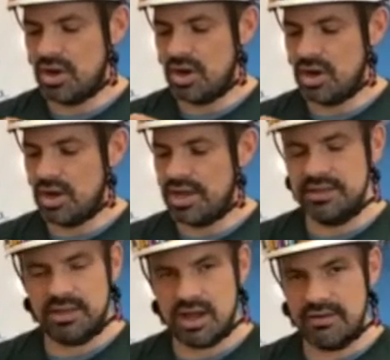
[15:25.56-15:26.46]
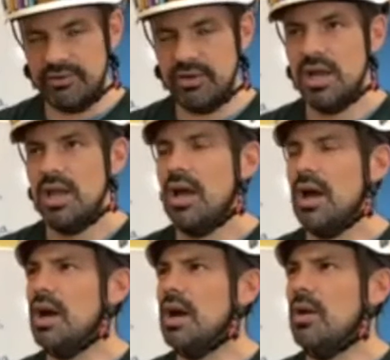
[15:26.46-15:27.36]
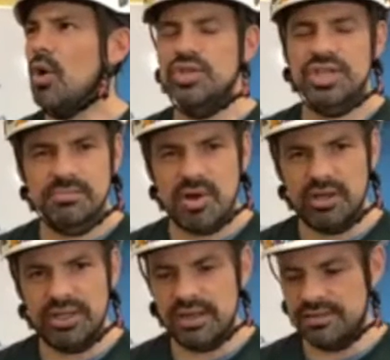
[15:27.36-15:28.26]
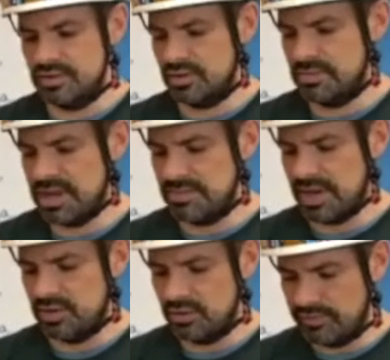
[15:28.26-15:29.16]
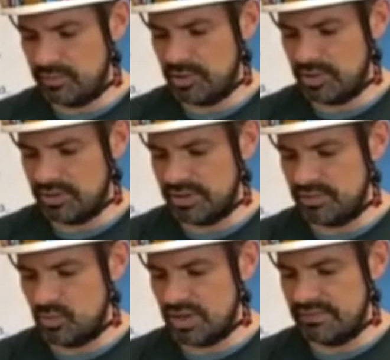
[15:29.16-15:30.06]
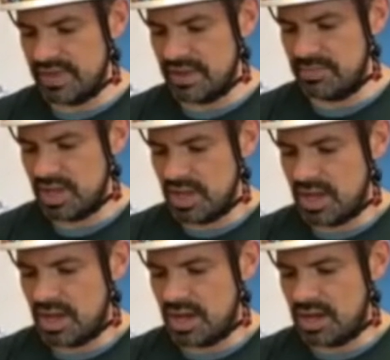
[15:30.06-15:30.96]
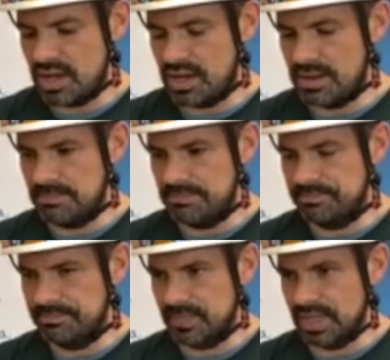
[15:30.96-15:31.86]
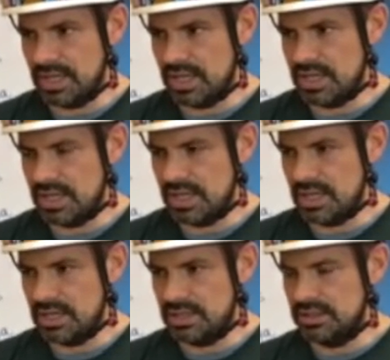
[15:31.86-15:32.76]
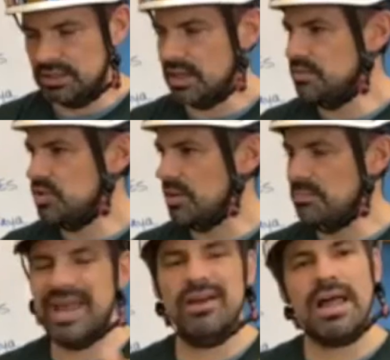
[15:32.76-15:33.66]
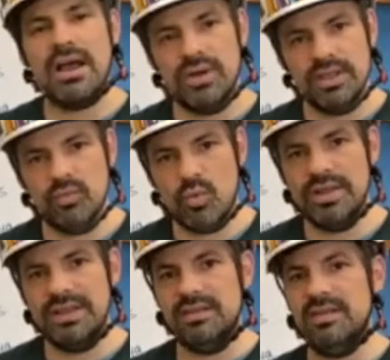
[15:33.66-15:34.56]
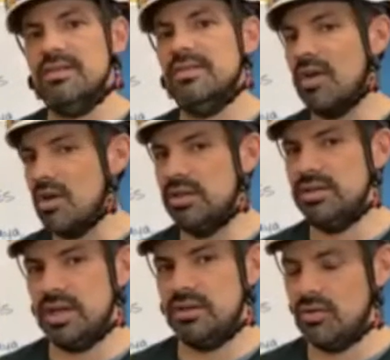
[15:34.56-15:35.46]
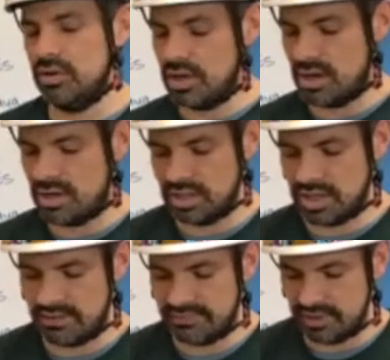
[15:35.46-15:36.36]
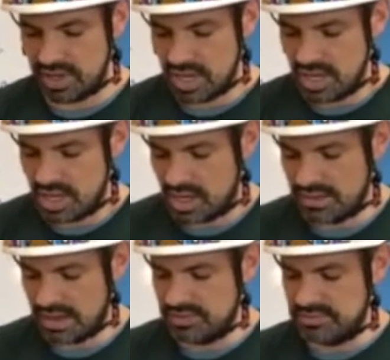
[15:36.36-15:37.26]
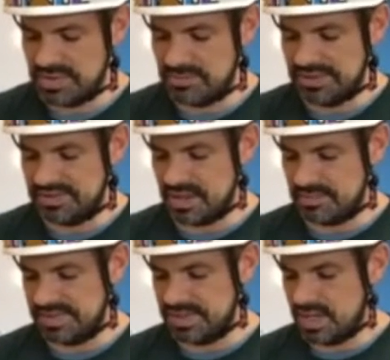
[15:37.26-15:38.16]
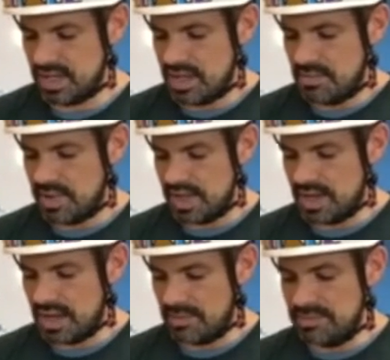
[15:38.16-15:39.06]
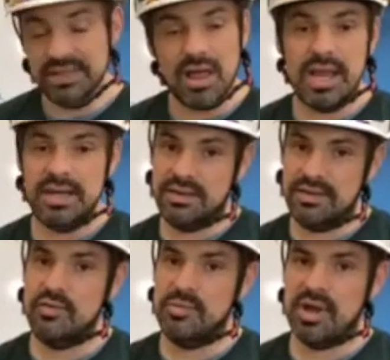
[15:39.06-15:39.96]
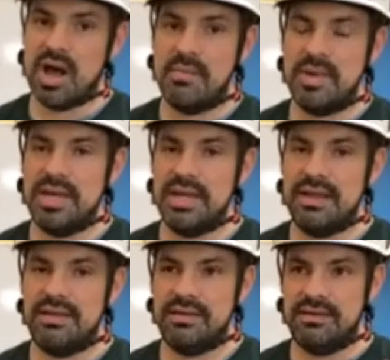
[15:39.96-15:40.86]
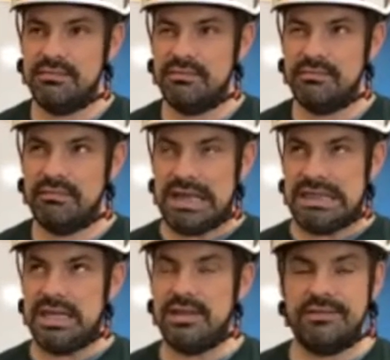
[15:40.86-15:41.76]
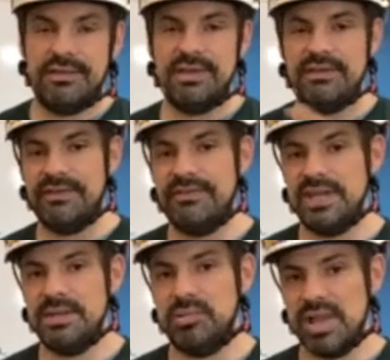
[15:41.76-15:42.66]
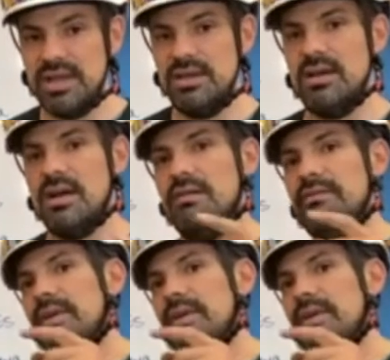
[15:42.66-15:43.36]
uh, in the cover. Uh, ocean polyester made by Teufelberger is one of them. Um, and I'm drawing Bailout is one that's a solid Technora on the cover. Uh, that one's made by Samson. But uh, Beeline is super common, and that's a, I think it's 50-50 blend of